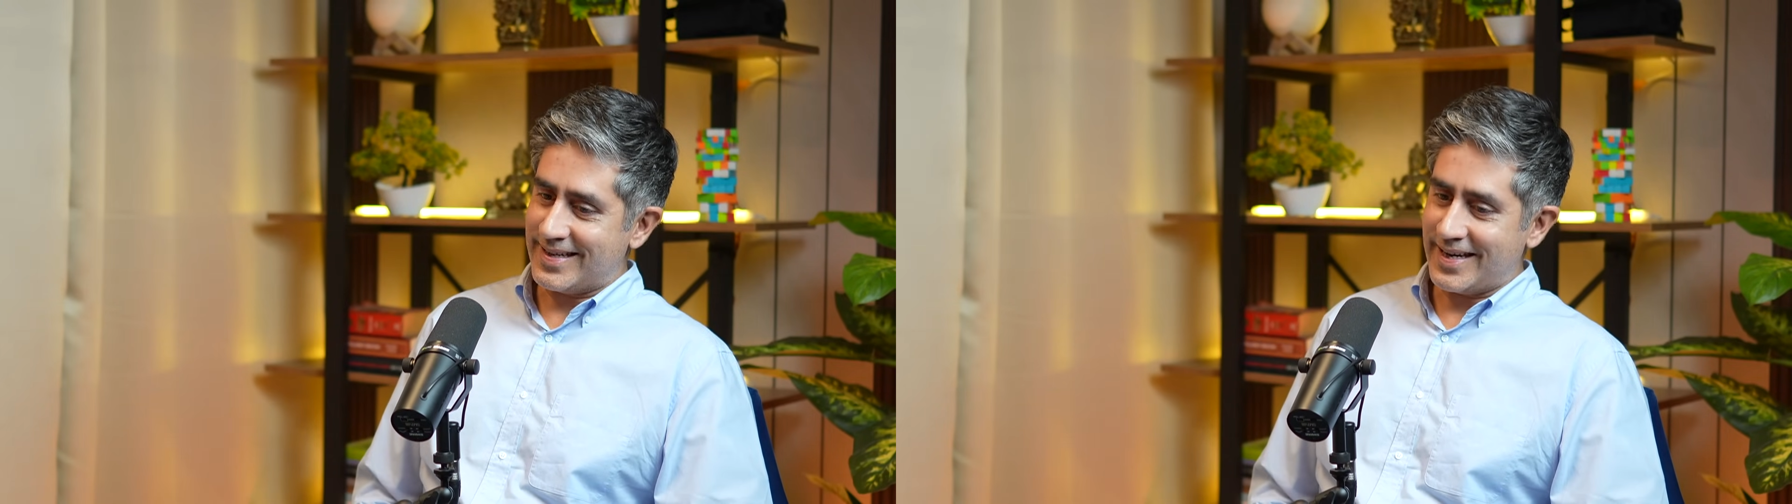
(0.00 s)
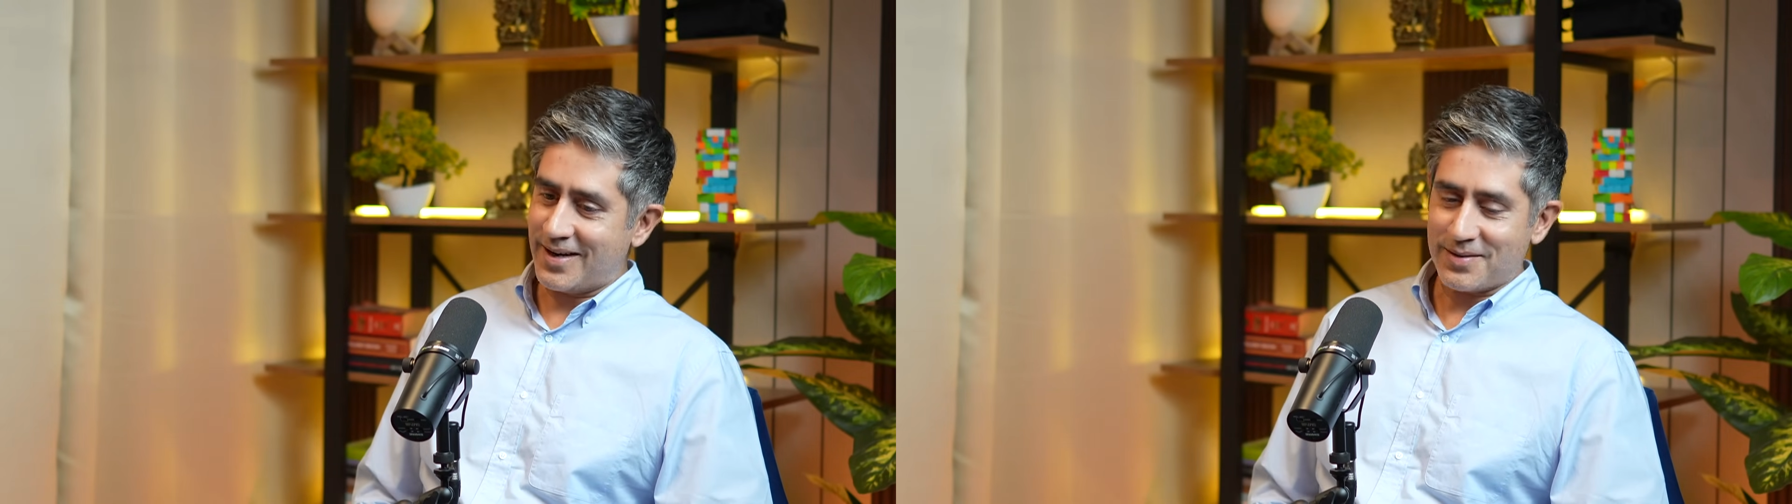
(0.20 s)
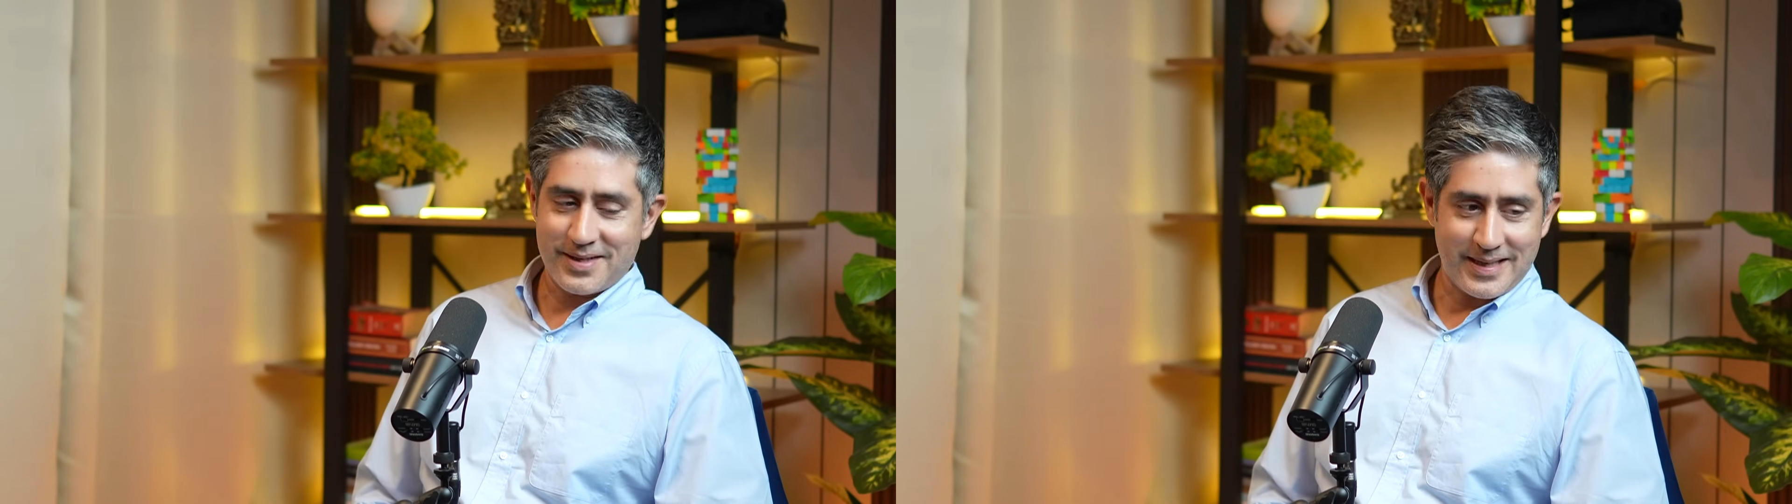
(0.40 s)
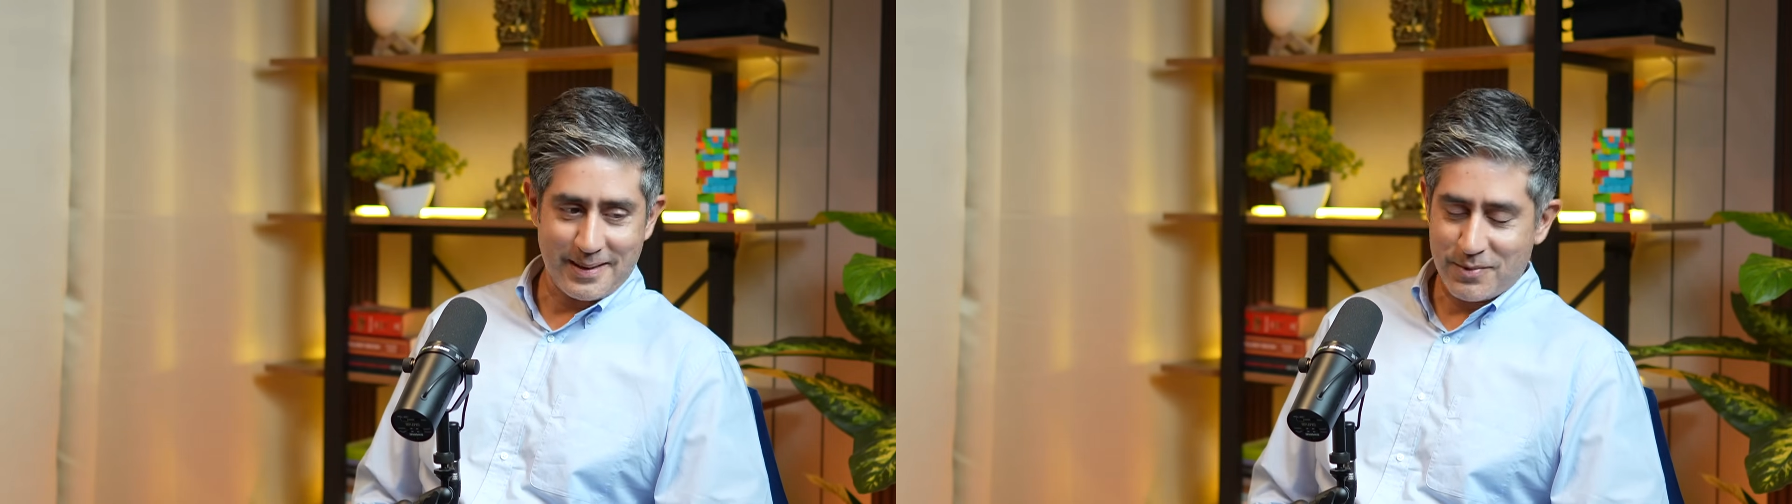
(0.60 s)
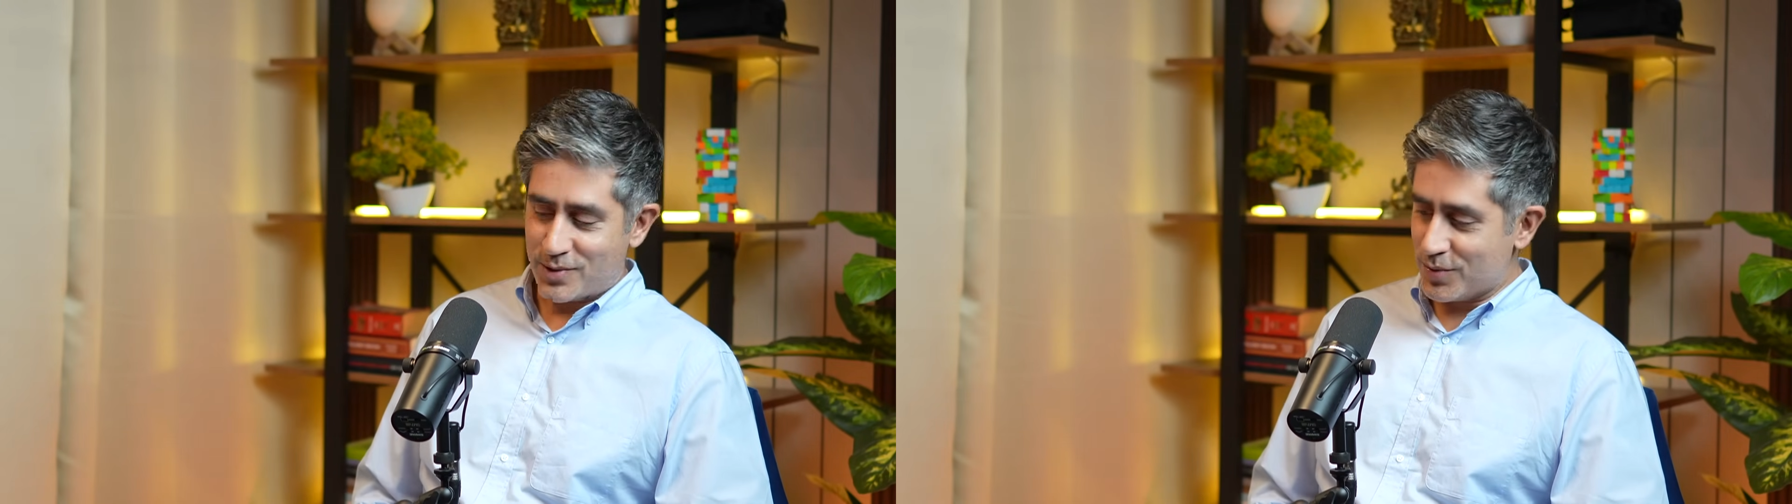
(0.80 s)
taking out the
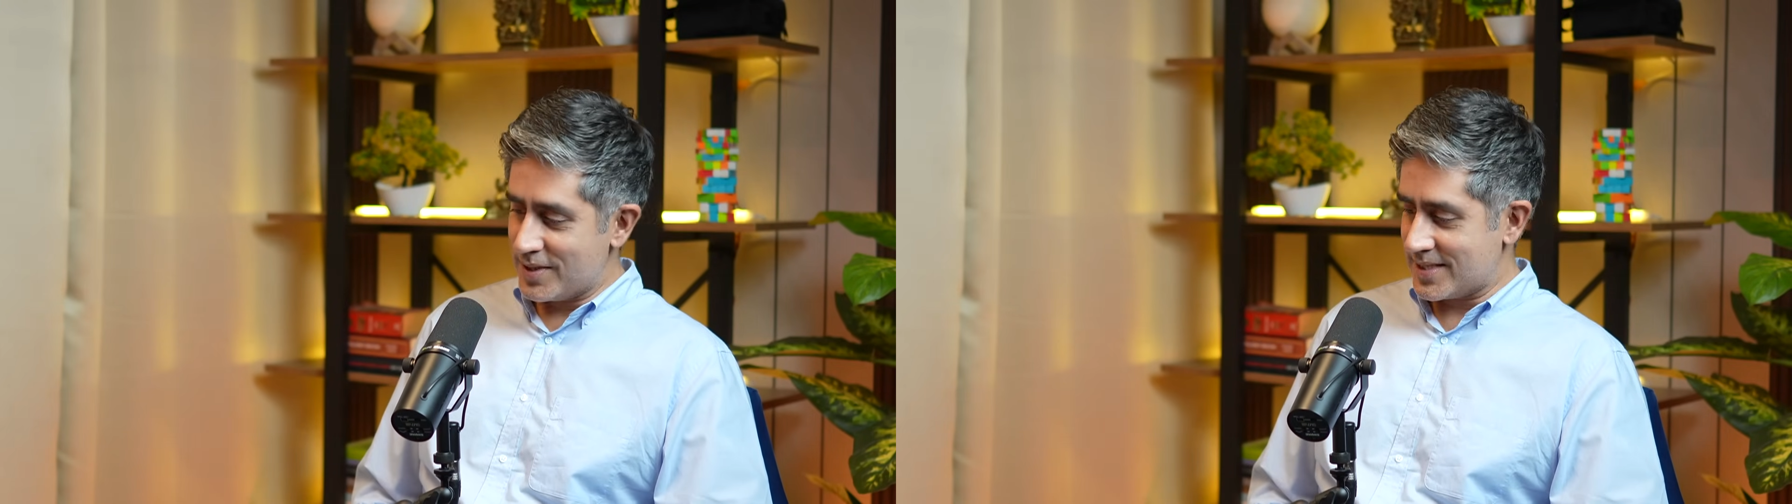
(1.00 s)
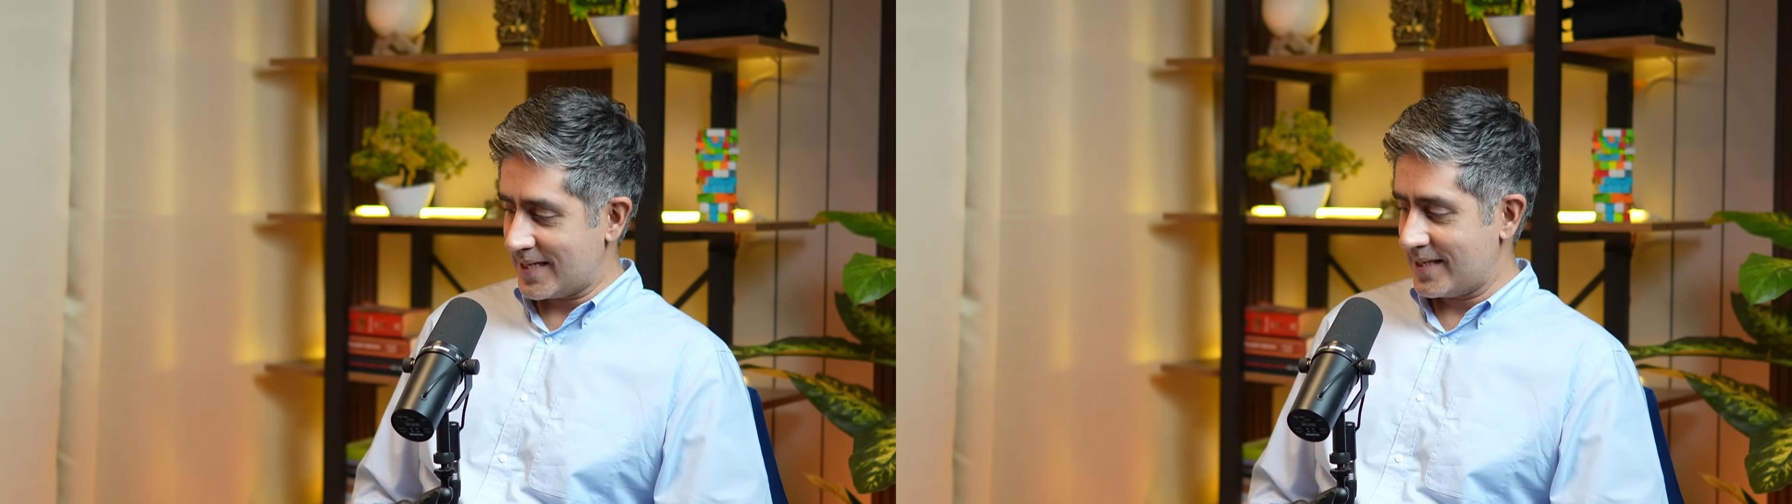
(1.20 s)
time to do this.